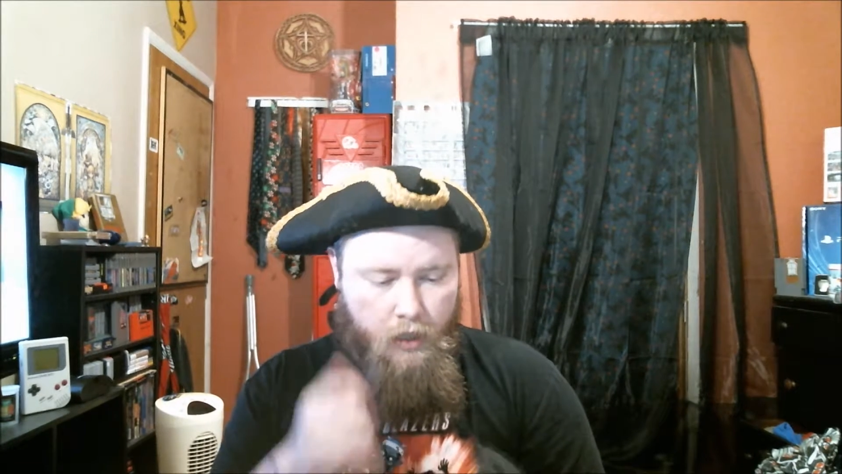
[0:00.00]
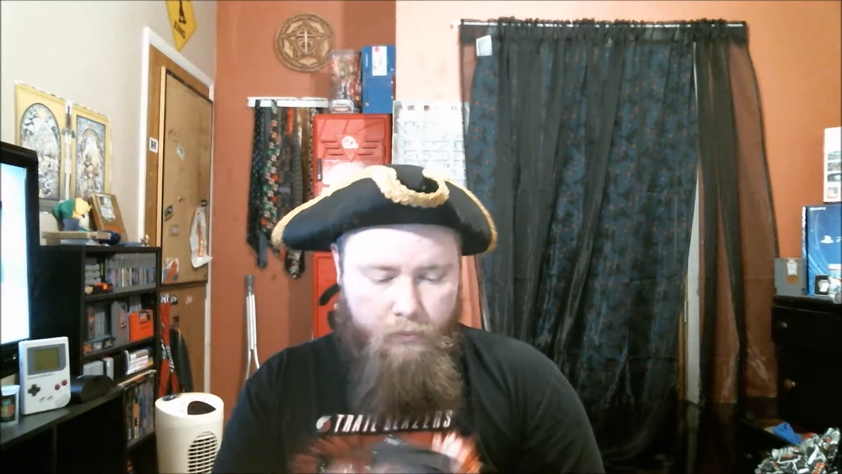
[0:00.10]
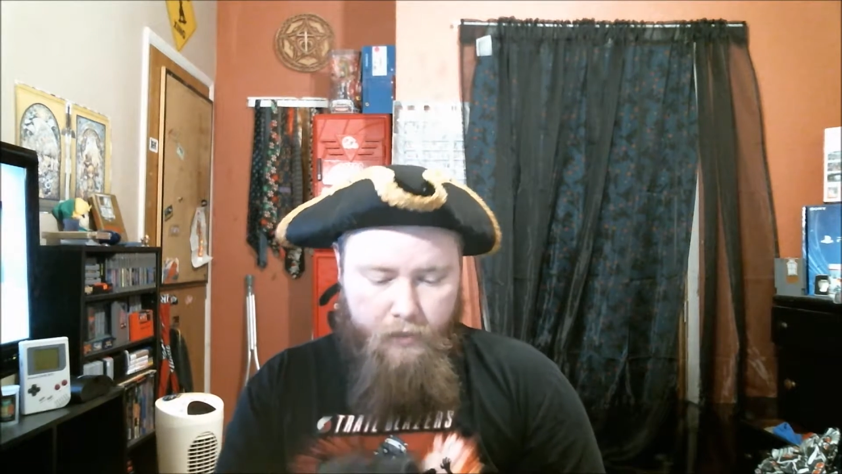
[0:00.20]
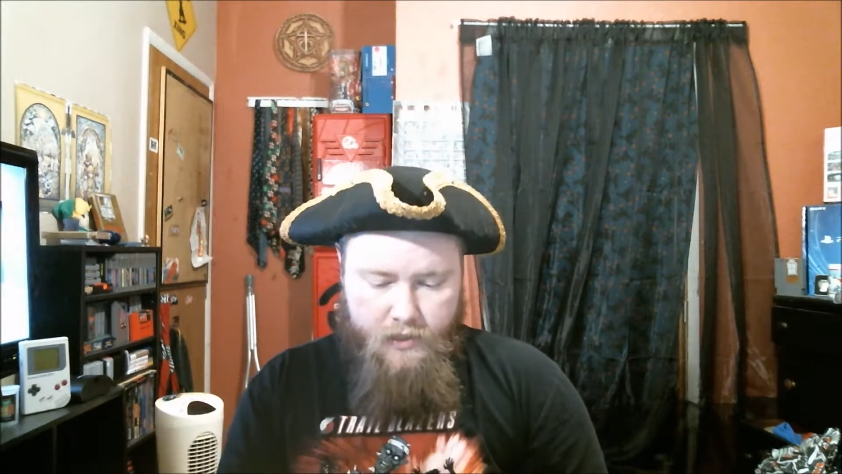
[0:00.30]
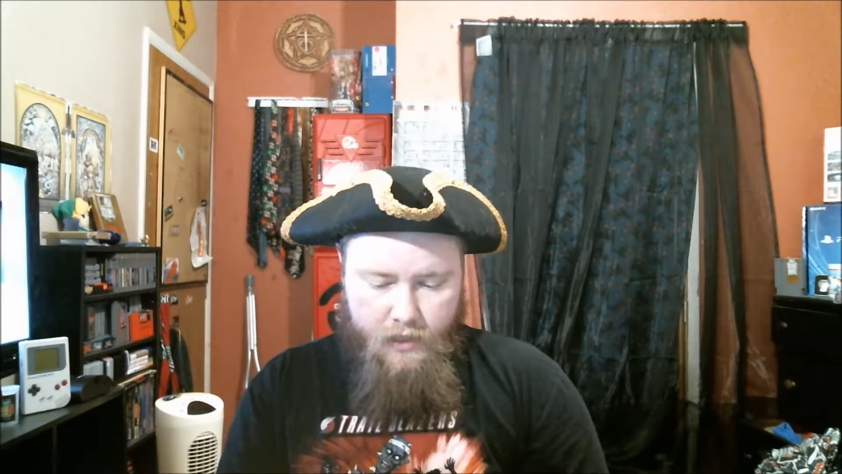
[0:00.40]

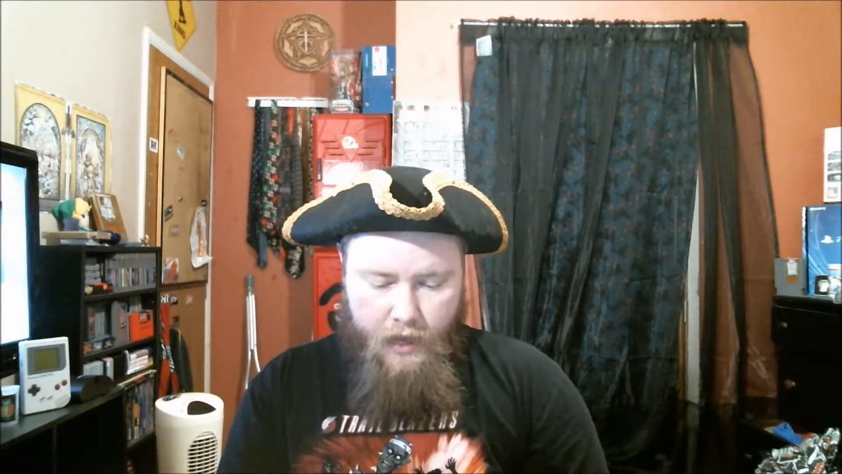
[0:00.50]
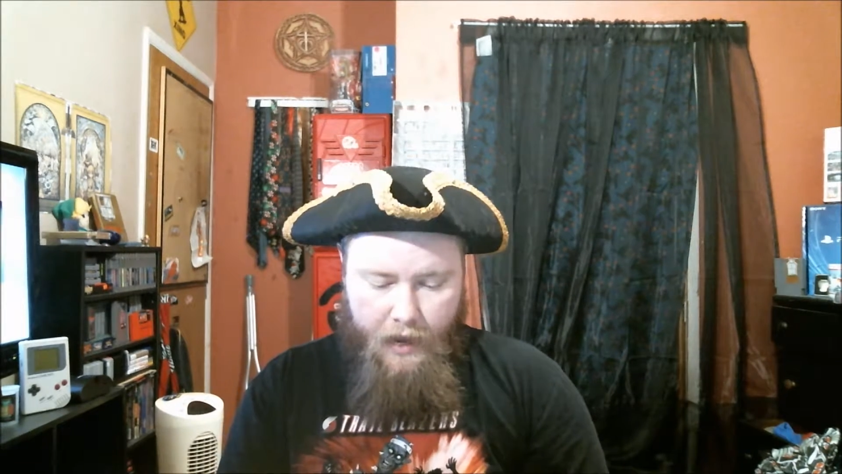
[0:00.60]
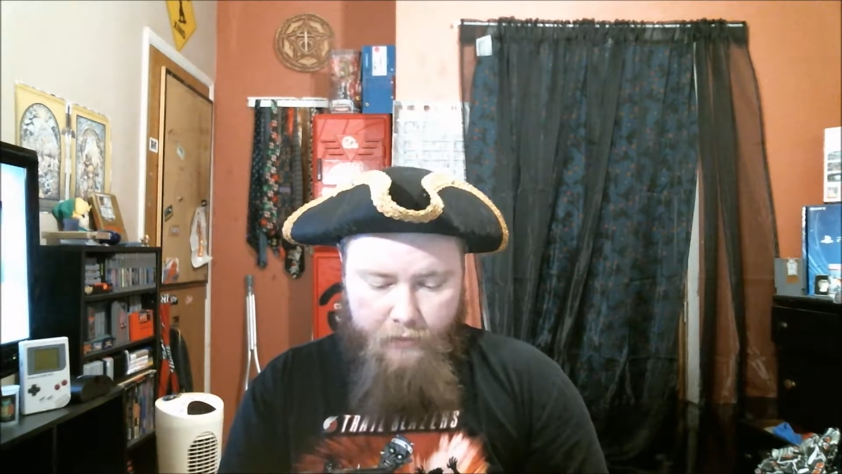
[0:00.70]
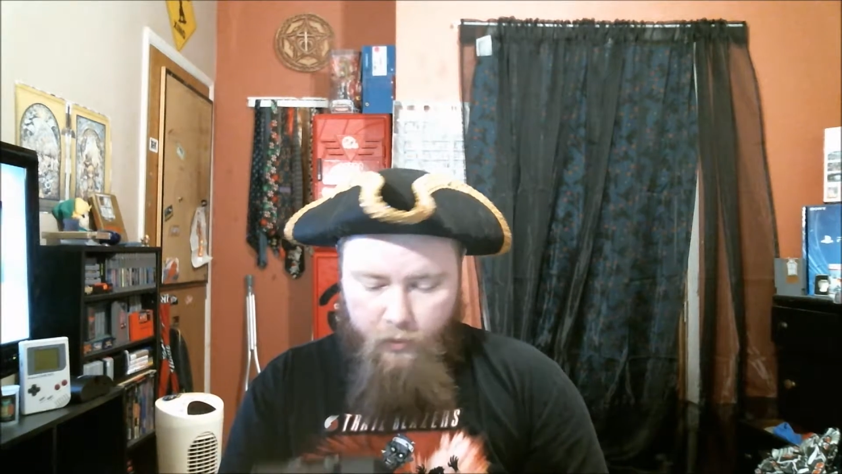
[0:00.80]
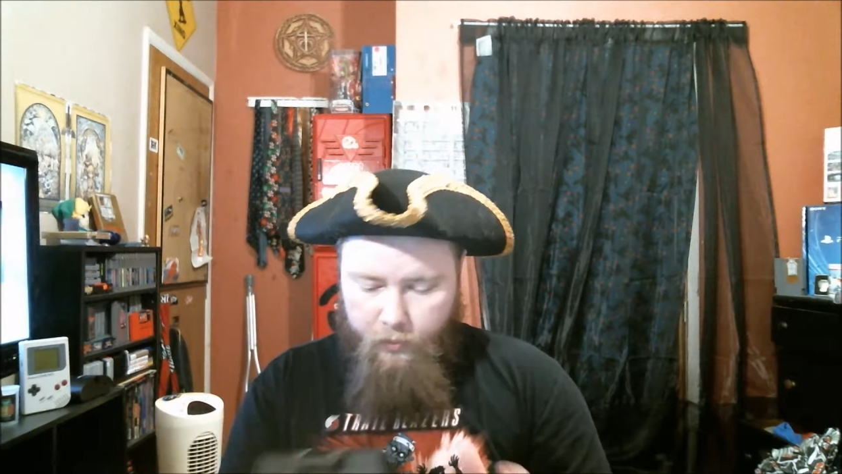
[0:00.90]
But I
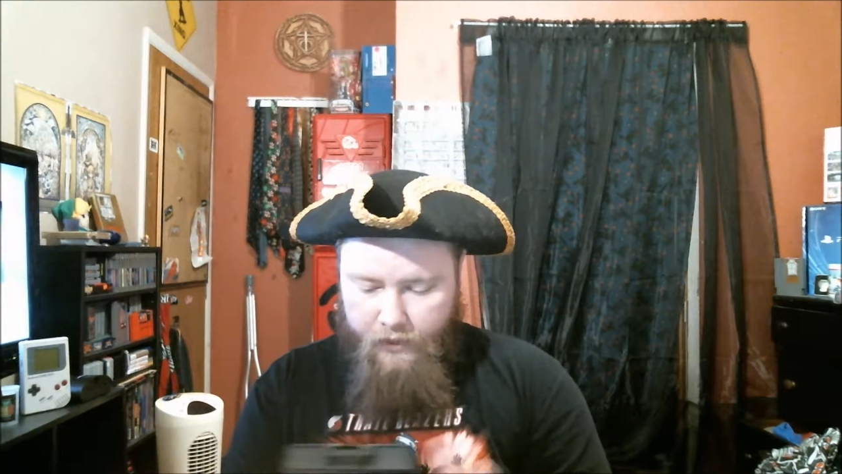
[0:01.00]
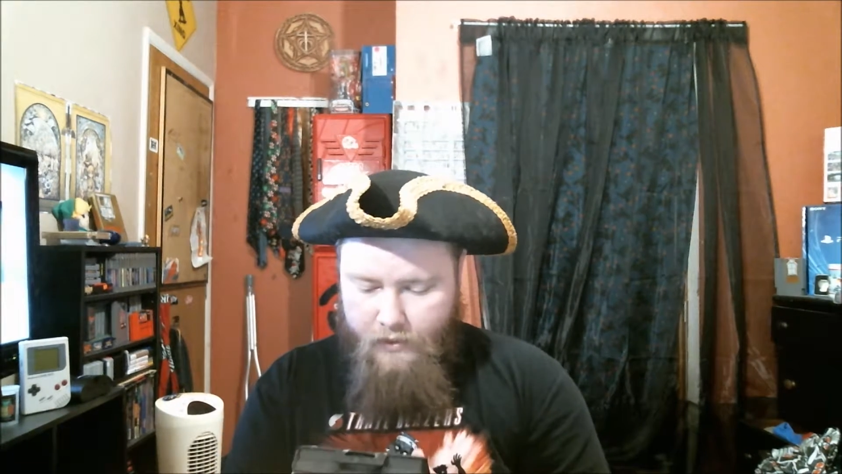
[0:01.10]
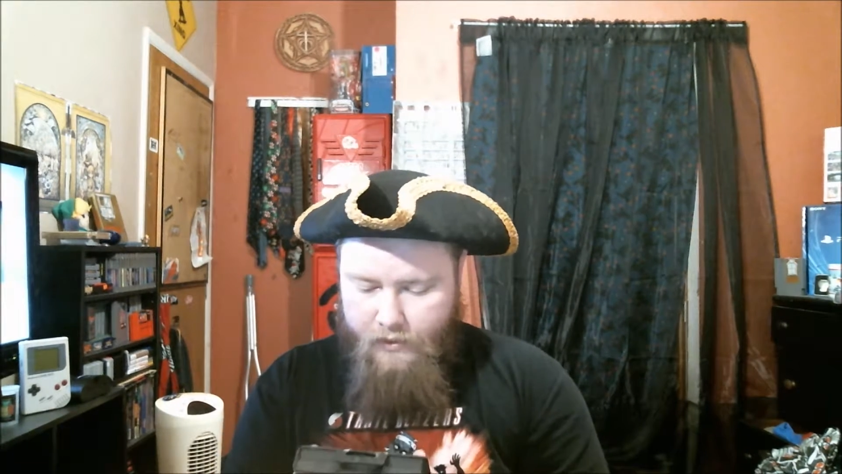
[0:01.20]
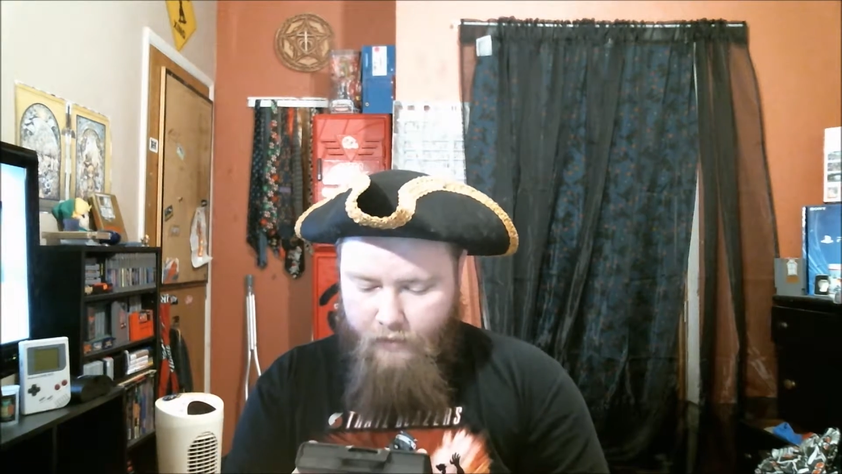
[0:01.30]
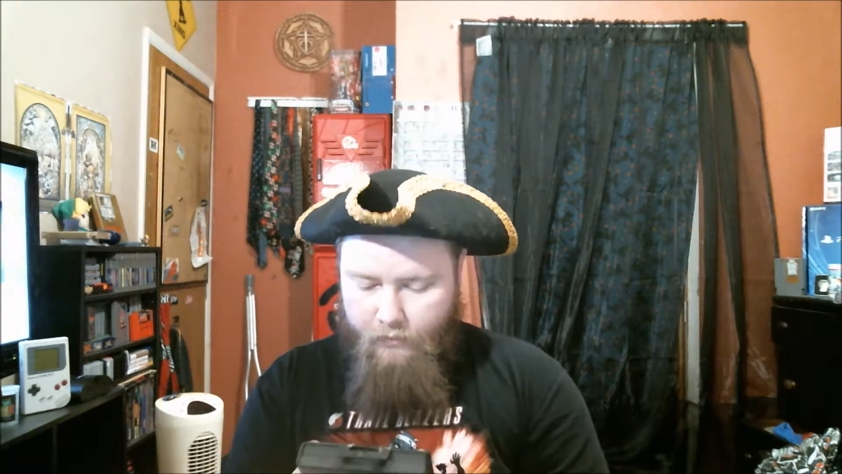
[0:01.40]
remember playing
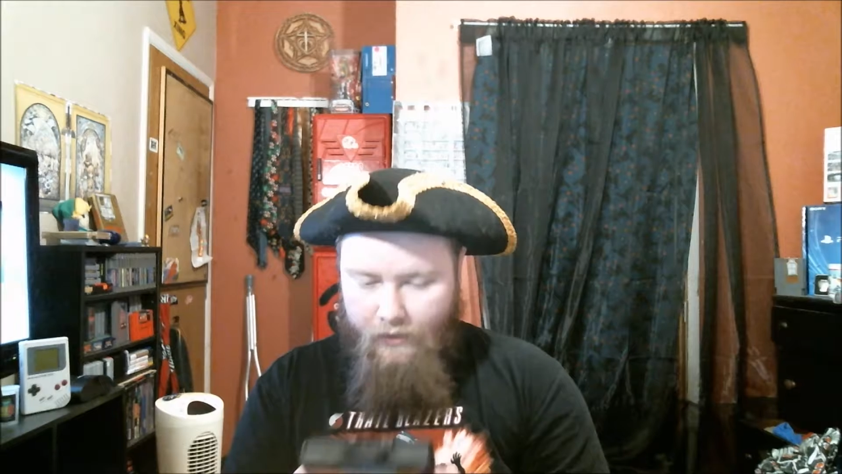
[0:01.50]
this game a